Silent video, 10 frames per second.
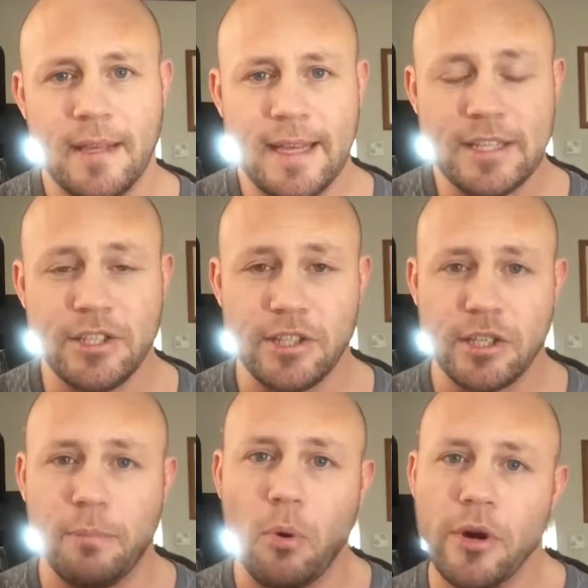It's the
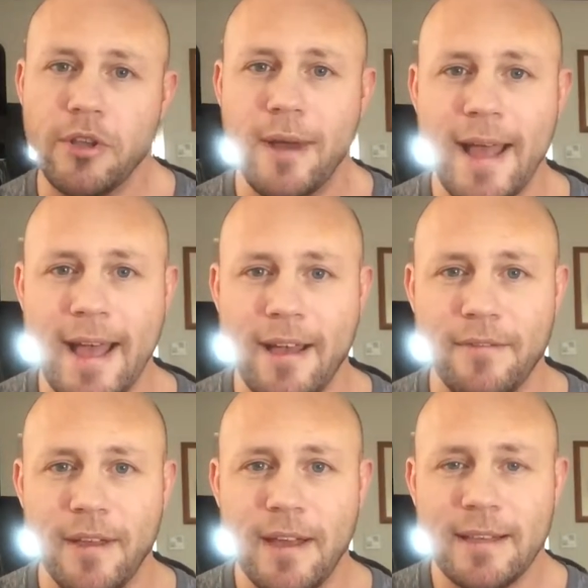support you
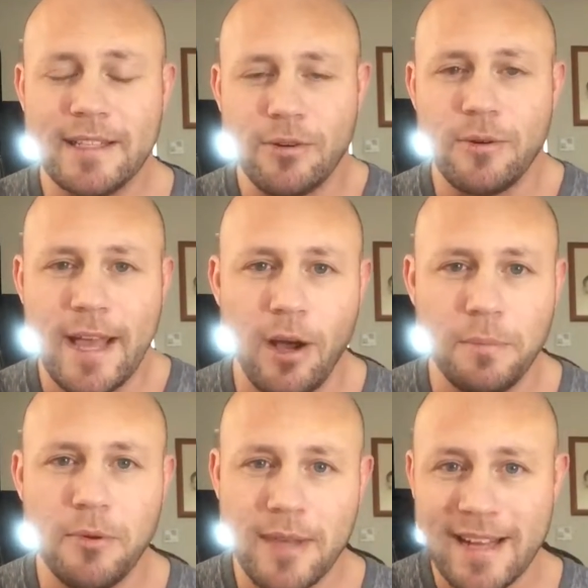have that's going to
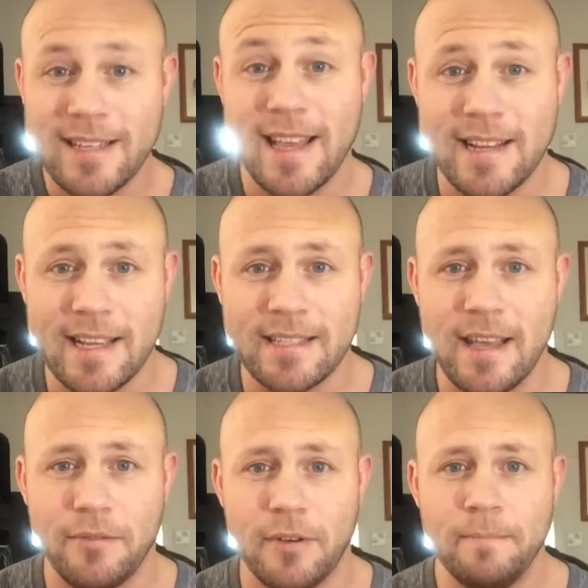help you get to that next
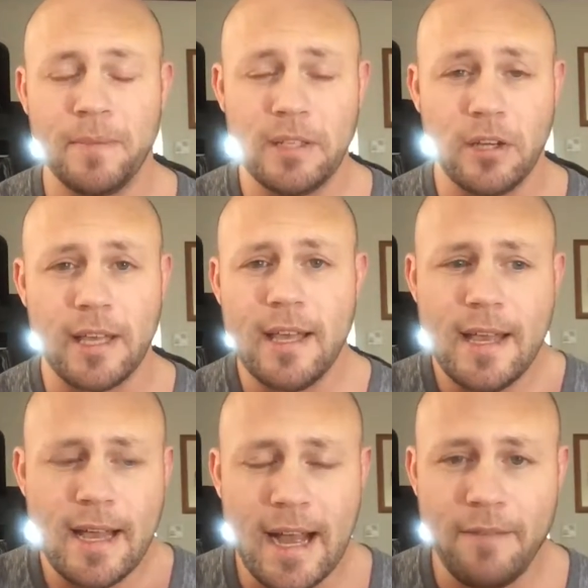level. Look,
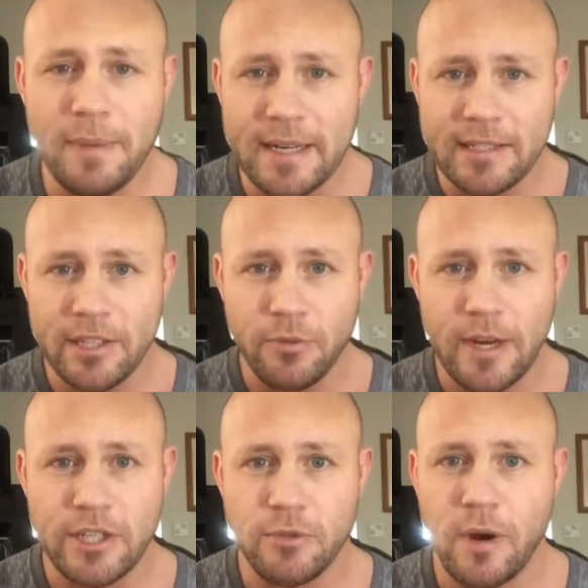I've been in
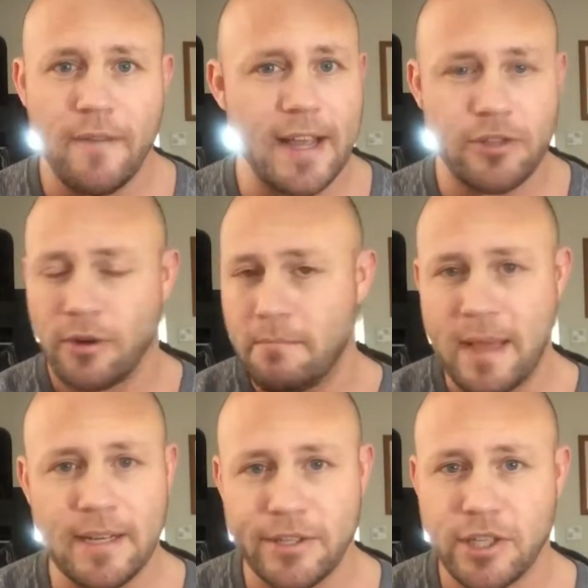situations where I've had
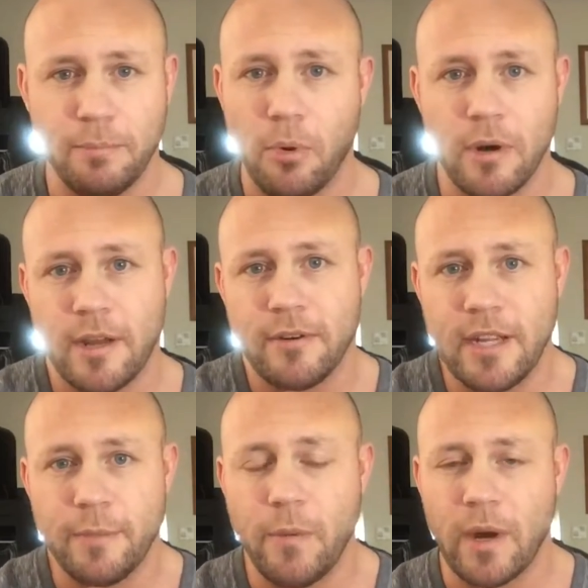tremendous support
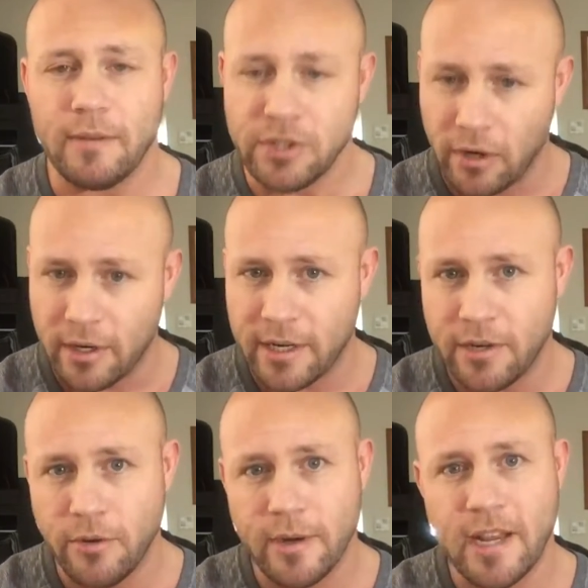underneath me when I've started a
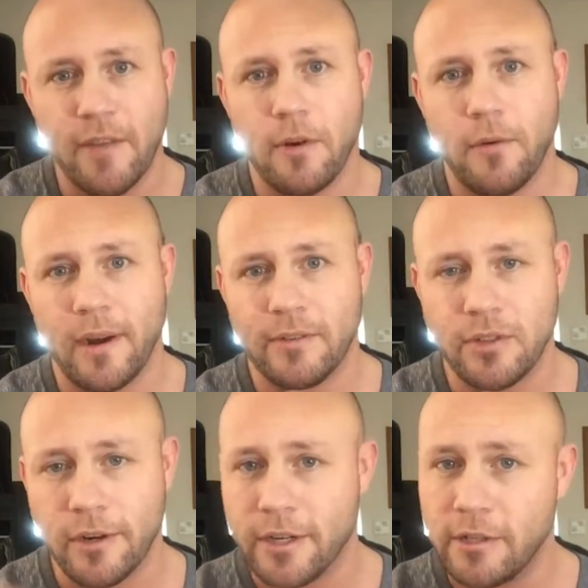new endeavor, when I've
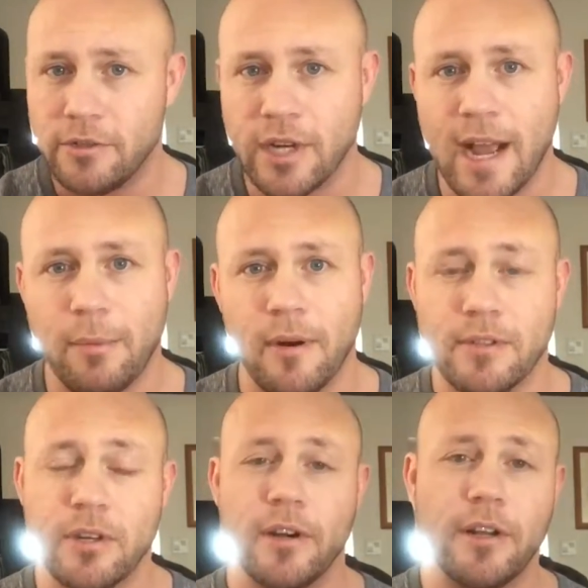started a new job, when
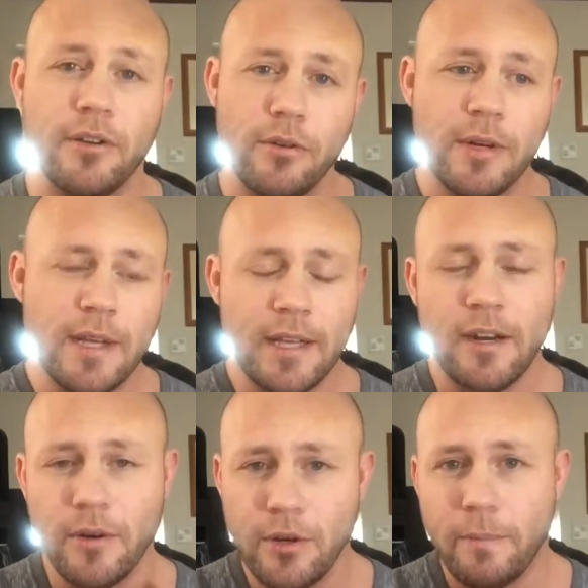I've started a new,
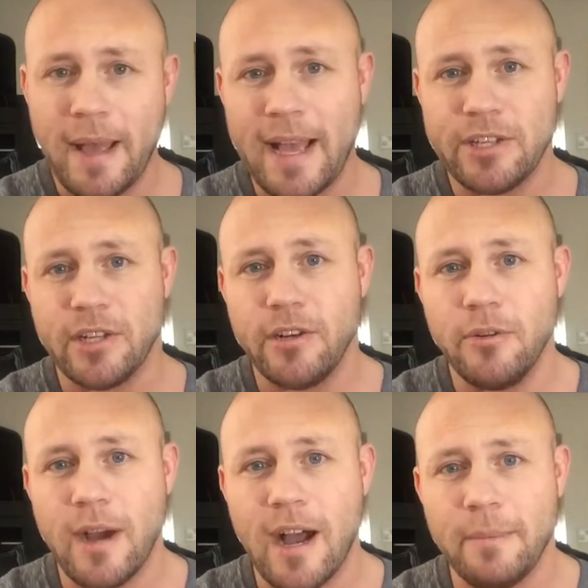you know, a new passion, a
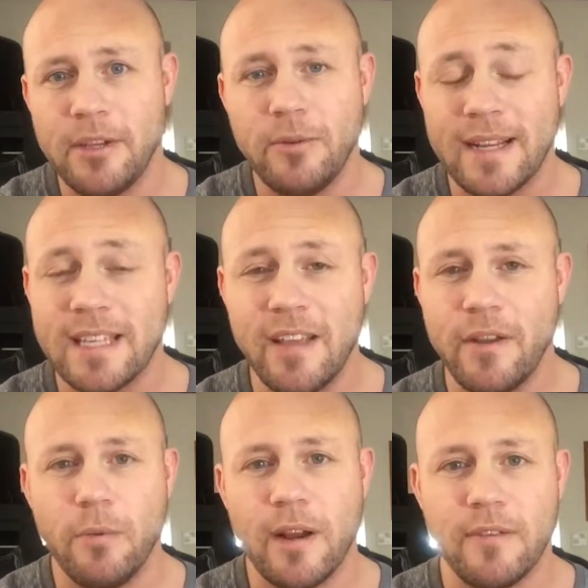new hobby, a new
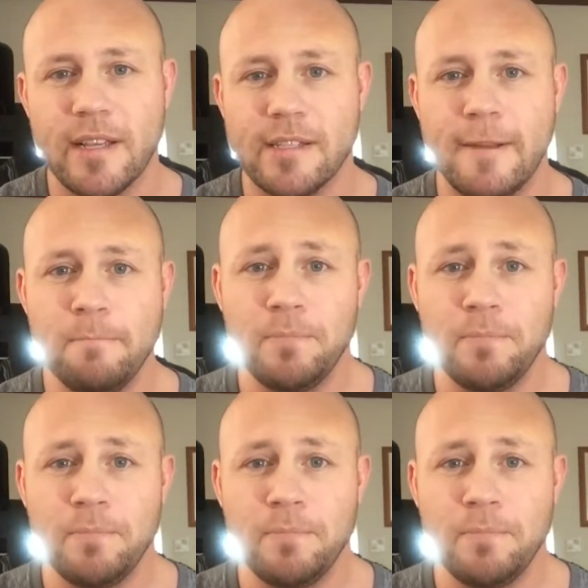activity, whatever it is.